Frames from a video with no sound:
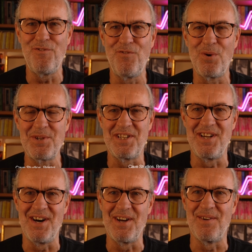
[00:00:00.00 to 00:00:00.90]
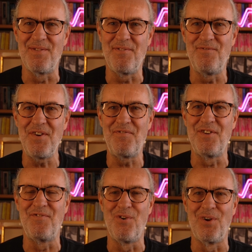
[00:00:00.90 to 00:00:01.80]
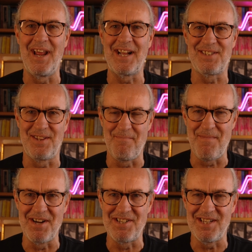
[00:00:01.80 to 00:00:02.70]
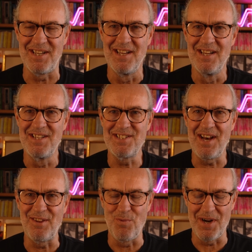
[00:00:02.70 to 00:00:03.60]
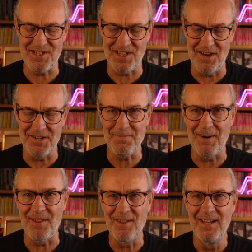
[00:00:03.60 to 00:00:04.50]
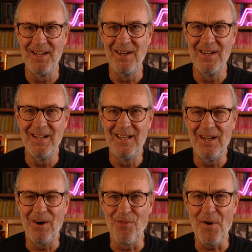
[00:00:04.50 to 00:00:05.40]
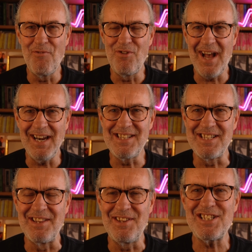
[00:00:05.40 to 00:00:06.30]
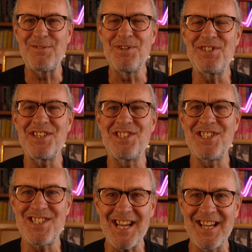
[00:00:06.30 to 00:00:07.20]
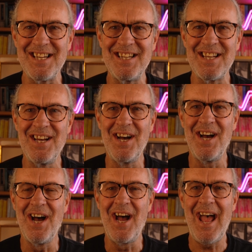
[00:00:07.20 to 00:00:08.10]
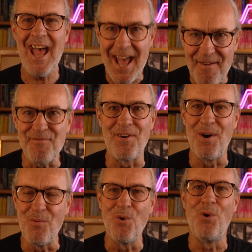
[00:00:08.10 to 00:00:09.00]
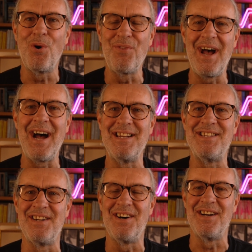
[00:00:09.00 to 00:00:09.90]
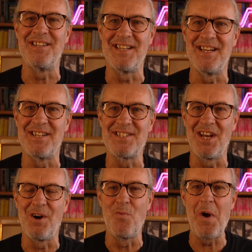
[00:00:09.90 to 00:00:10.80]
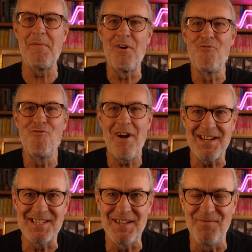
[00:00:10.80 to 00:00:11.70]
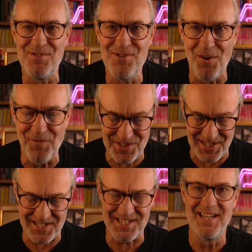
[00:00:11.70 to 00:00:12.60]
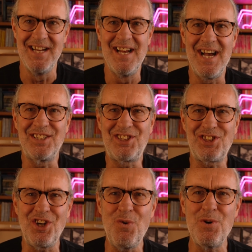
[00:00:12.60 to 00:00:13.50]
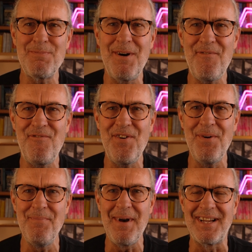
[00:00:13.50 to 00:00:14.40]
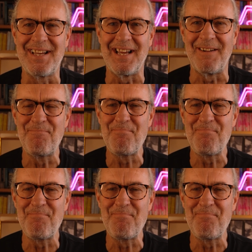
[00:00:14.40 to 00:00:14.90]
49 of the 54 legs of the mighty Southwest Coast Path. Although in reality, this was the second ever walk that Andy and I did. So we were relative novices, and so was my filmmaking.